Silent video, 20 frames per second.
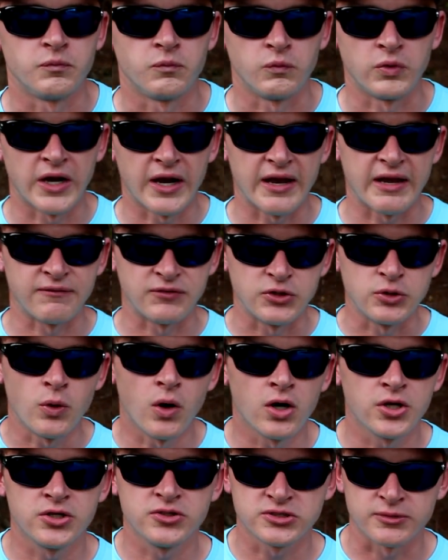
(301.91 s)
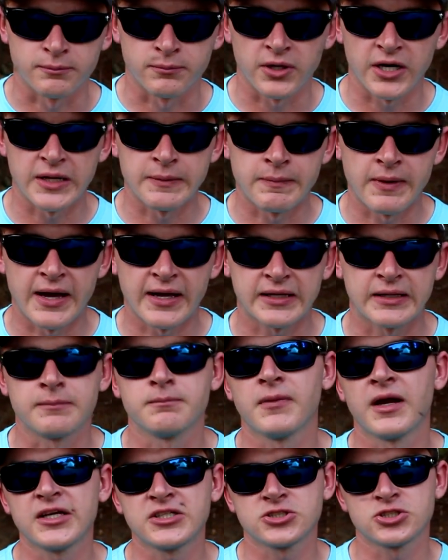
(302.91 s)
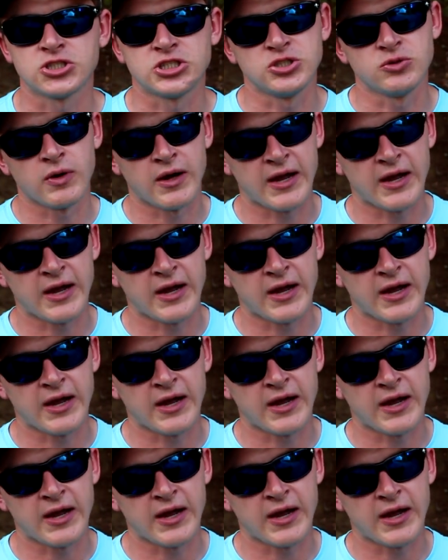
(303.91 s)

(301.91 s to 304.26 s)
When, if you are using braid backing, make sure you